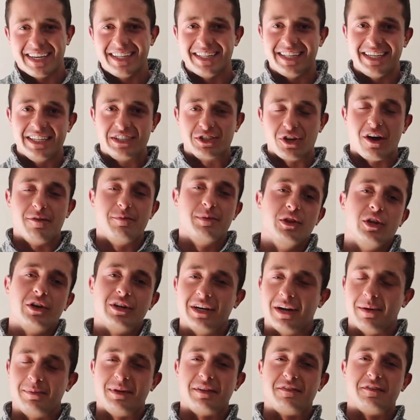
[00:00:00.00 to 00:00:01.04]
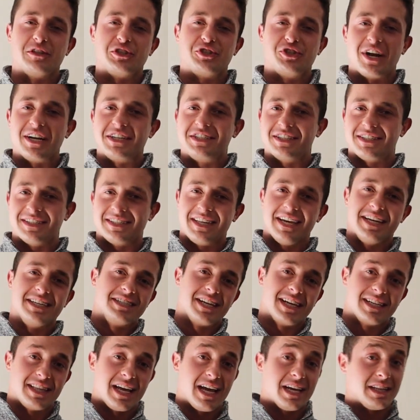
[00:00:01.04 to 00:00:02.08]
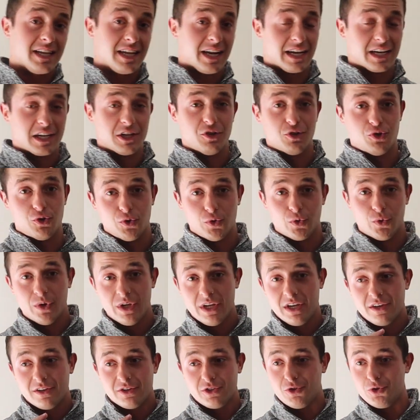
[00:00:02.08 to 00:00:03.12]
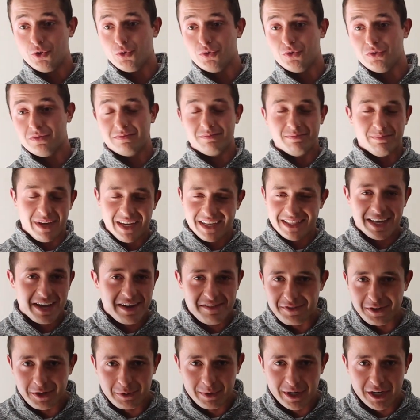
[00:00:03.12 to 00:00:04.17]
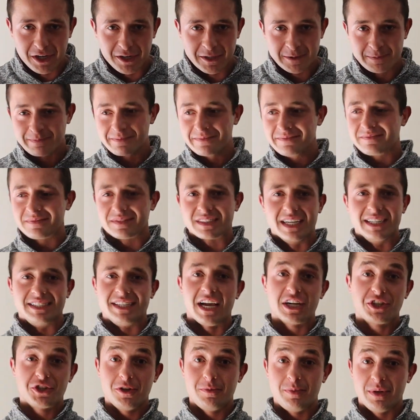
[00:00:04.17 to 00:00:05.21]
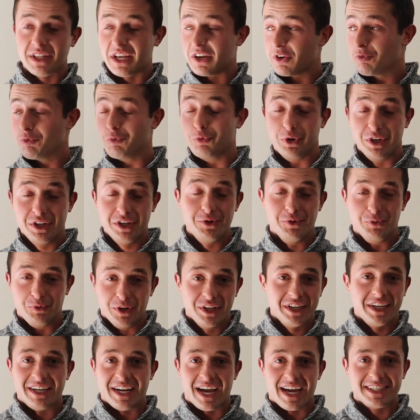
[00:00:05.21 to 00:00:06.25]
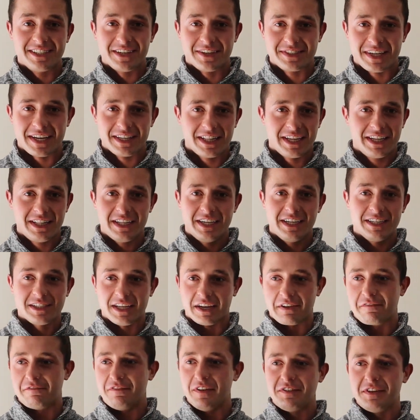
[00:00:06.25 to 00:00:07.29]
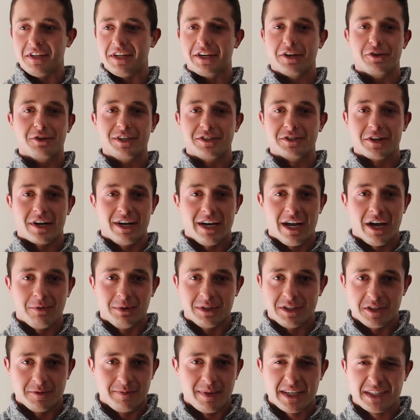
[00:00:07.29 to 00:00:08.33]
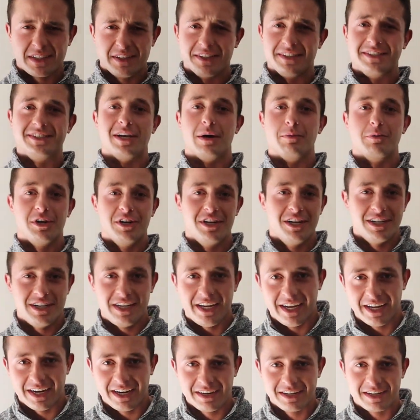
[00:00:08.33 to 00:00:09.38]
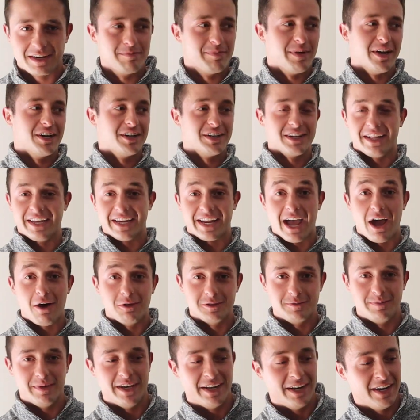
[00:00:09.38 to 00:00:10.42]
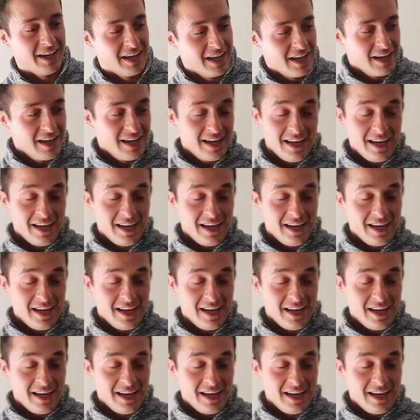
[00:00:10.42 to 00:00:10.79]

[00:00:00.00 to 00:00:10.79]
lately, so I've been looking up different stretches and things like that that I can do to make that feel better. It's actually been like really nice outside lately. It's like 50 degrees right now, which is basically summer in Indiana compared to like how it's been,